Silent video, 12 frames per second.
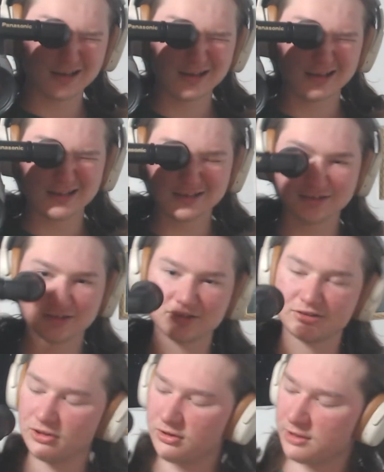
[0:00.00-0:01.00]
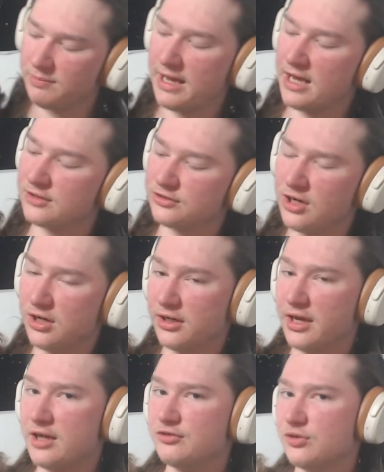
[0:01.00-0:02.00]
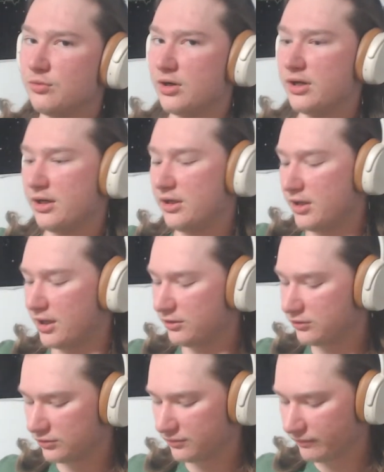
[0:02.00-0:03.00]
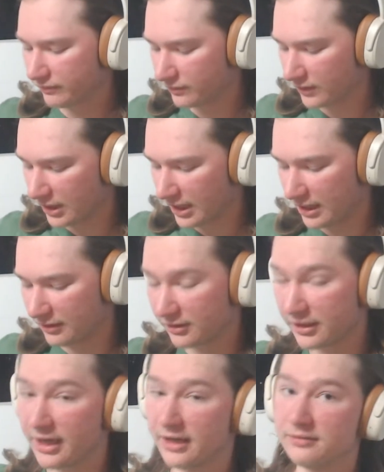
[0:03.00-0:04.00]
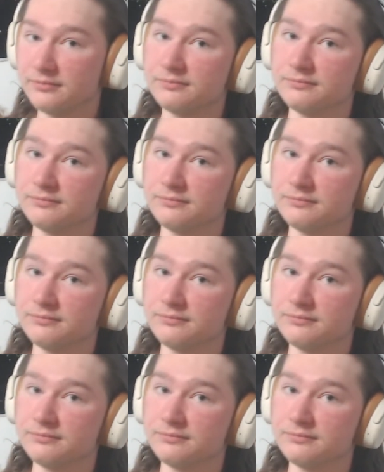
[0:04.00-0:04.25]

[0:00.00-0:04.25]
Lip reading: This is a Sony Panasonic AG-188, and again,